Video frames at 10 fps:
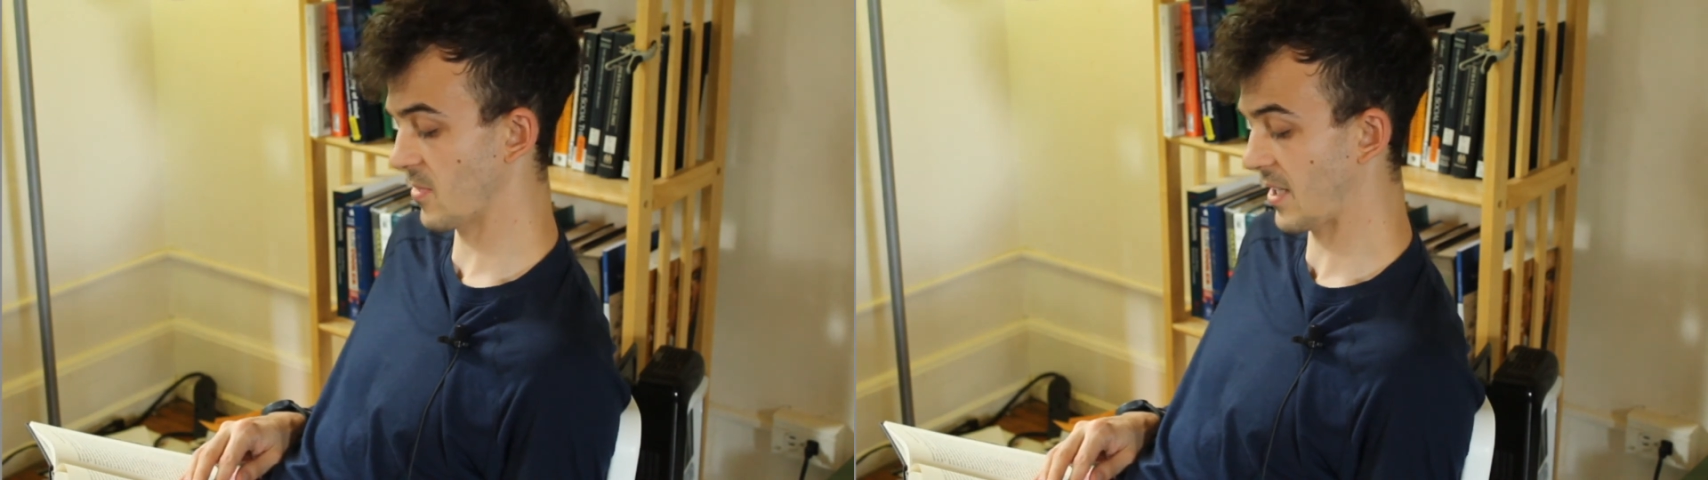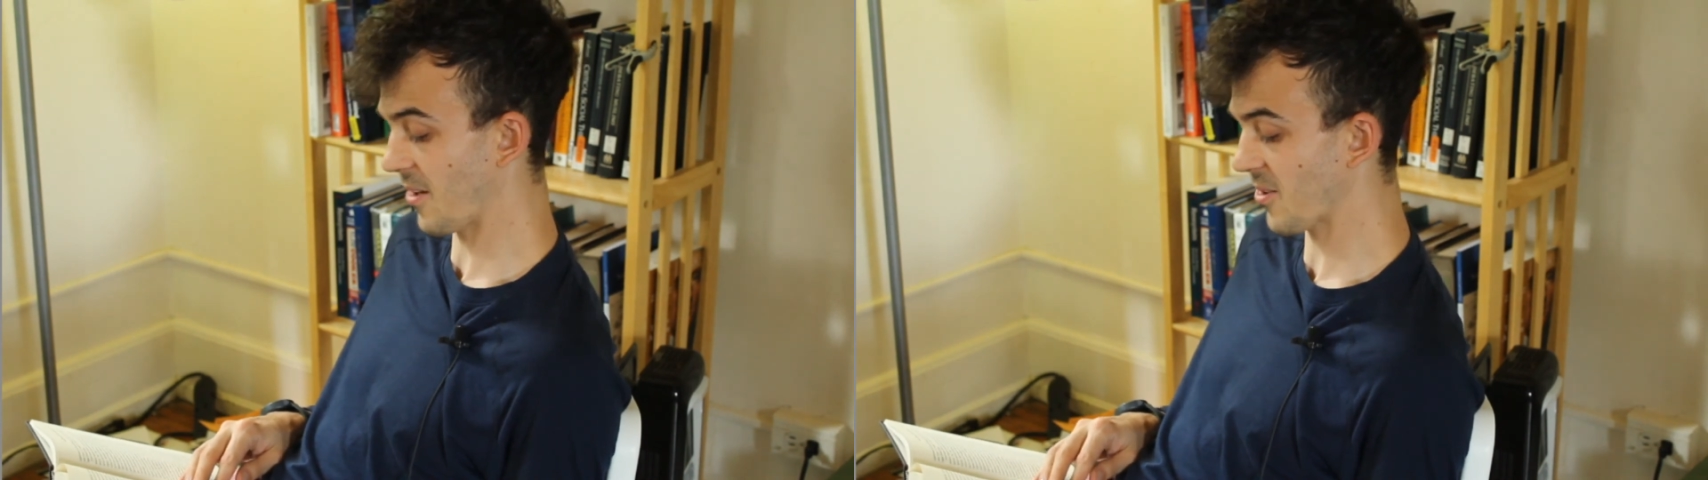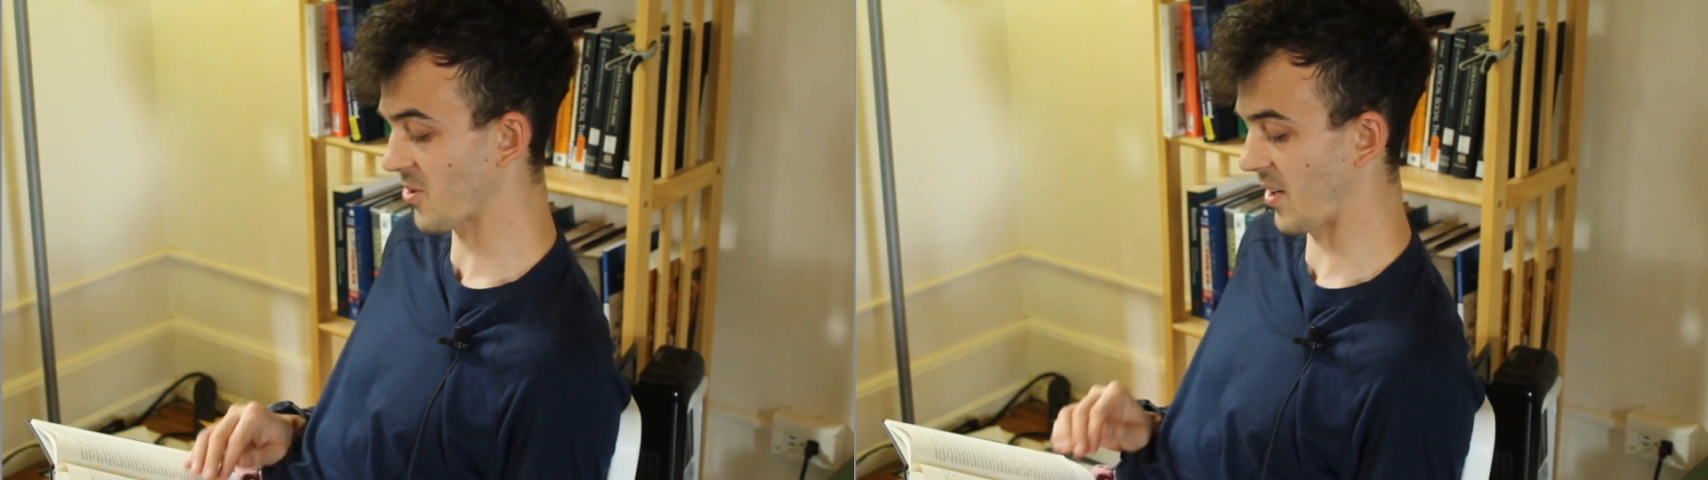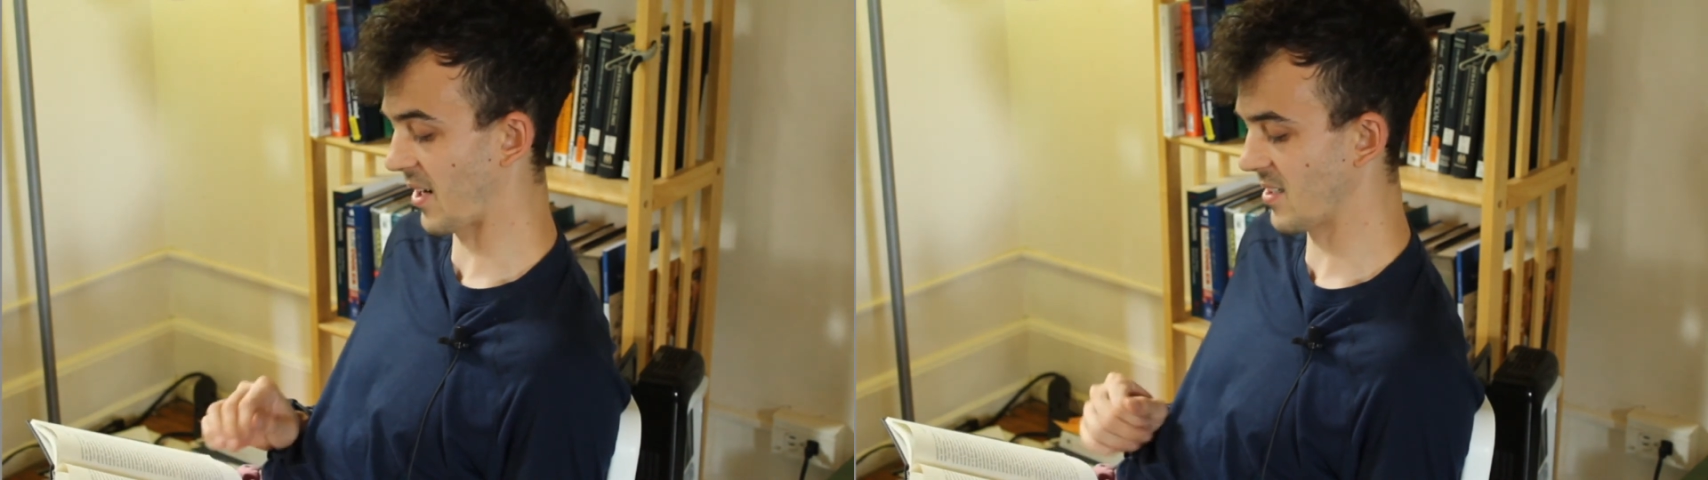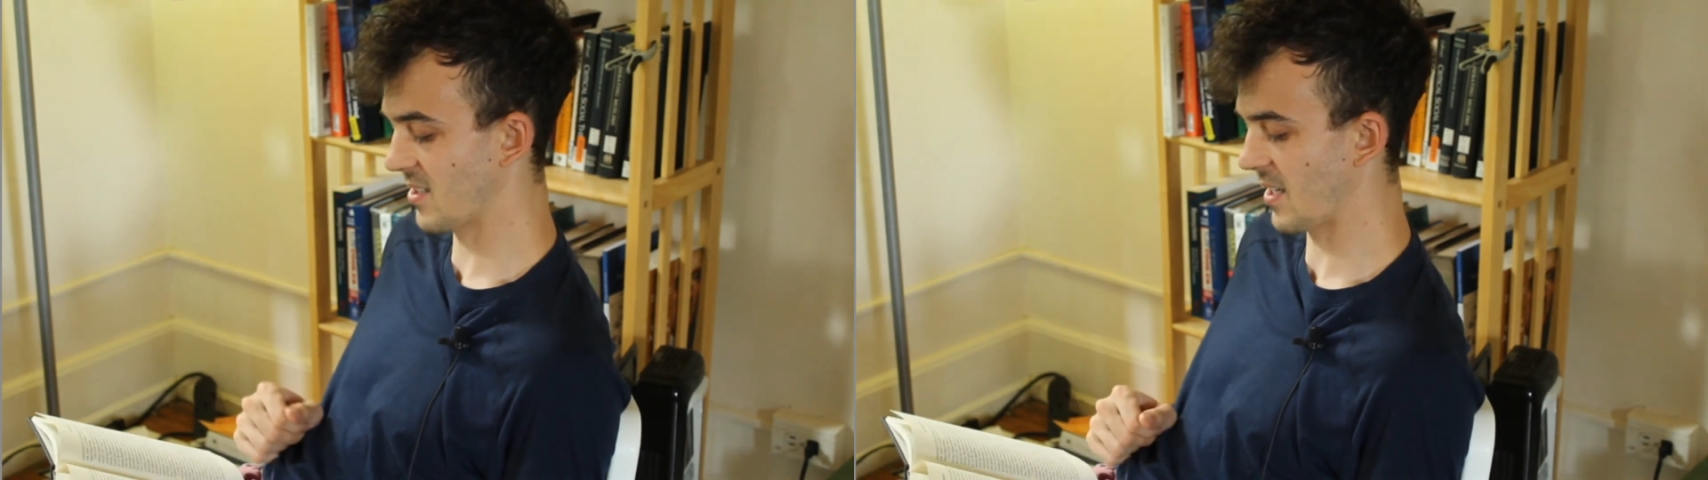
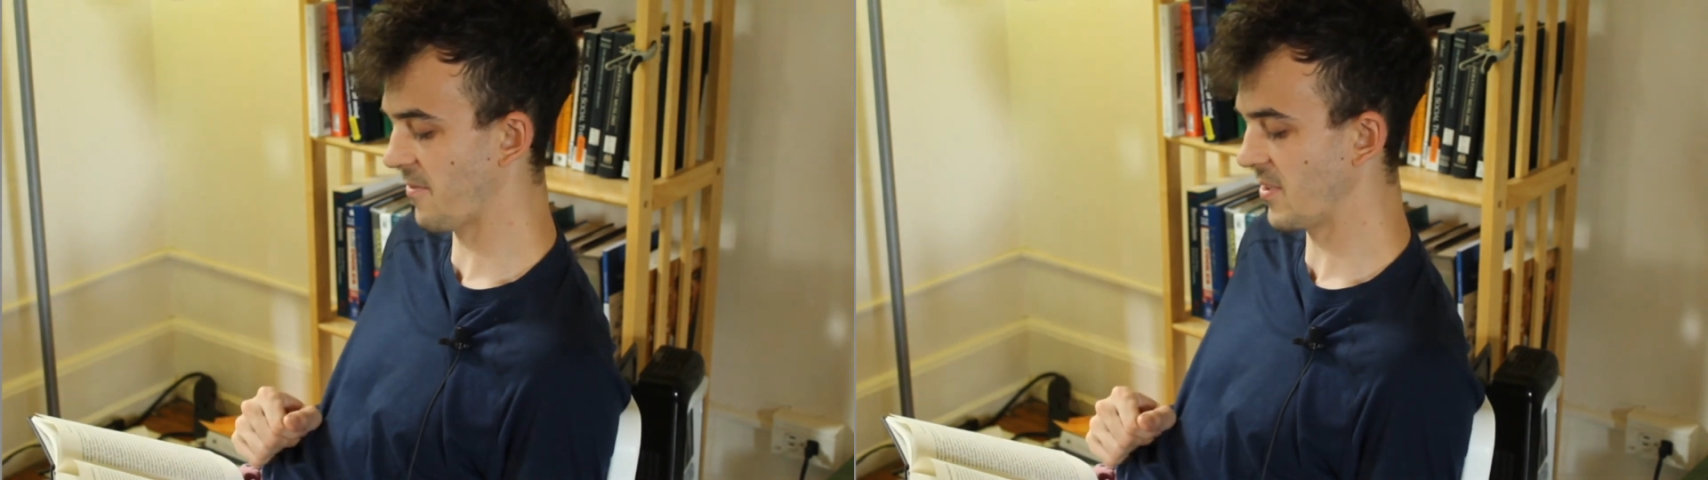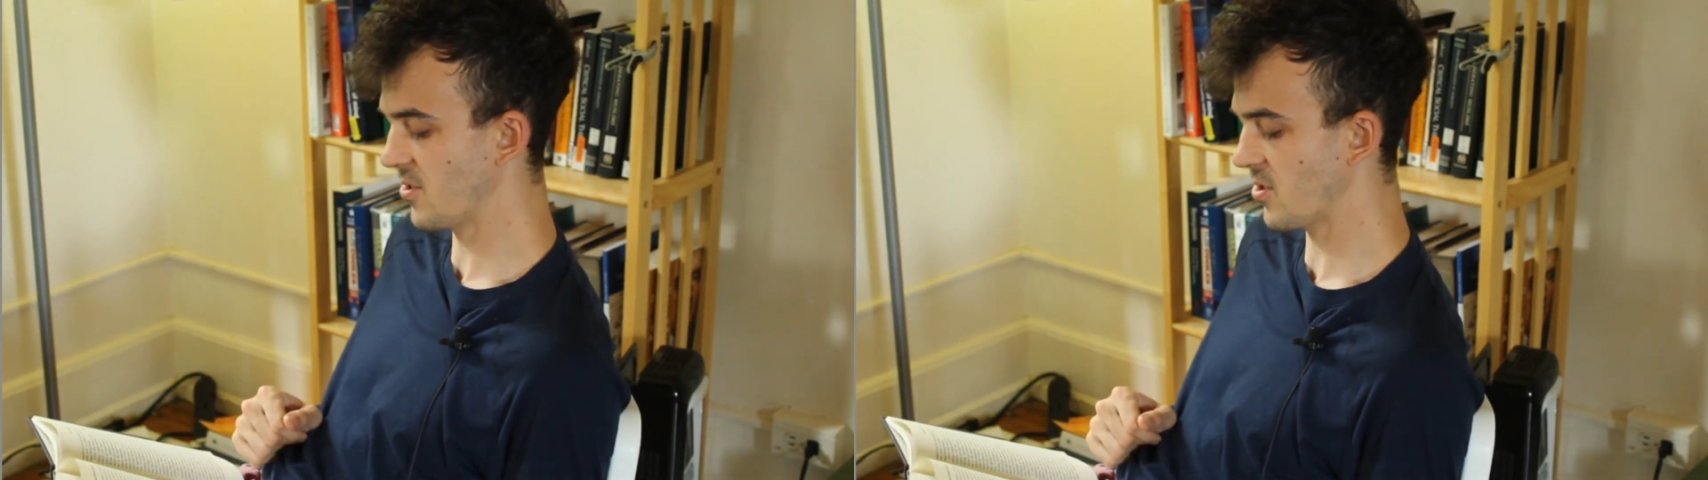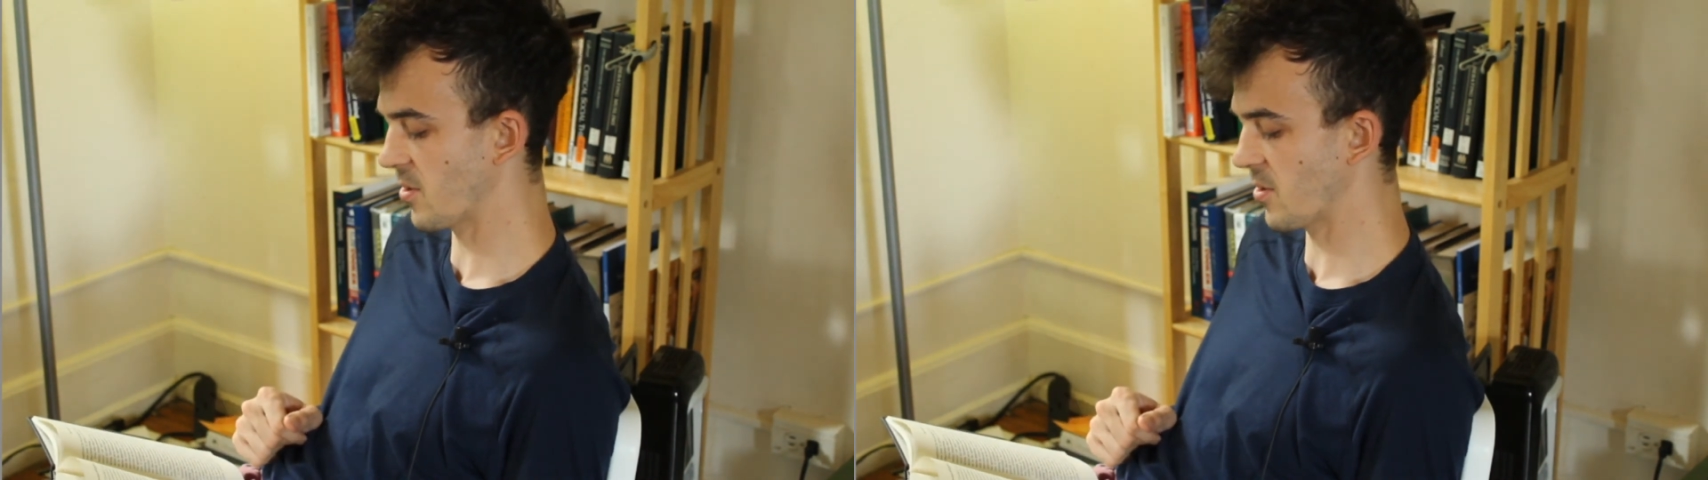characterize the definition